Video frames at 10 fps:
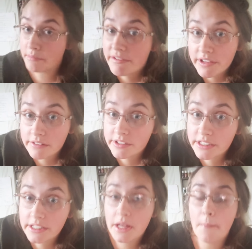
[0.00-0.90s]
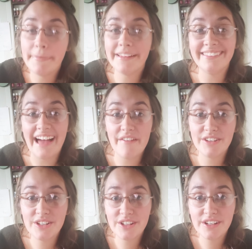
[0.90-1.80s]
of my favorite. But
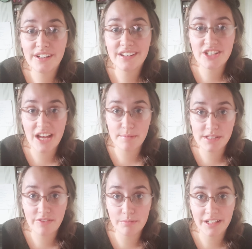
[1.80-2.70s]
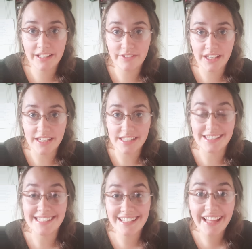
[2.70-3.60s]
lavender chapstick from Young Living is
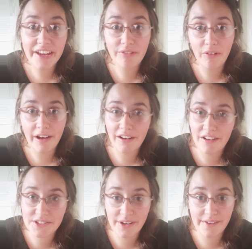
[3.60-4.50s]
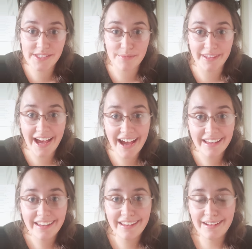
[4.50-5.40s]
delightful. I also have some of that.
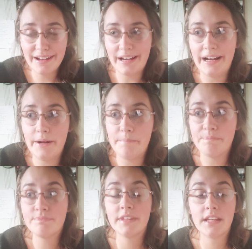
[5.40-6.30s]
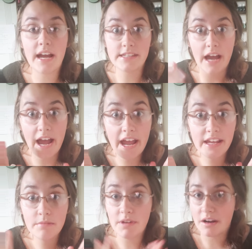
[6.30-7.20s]
Guys, I
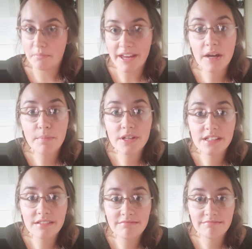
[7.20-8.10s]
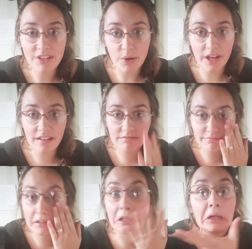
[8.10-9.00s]
am not a makeup person, okay?
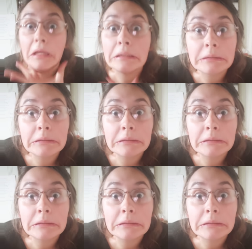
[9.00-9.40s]
Clearly.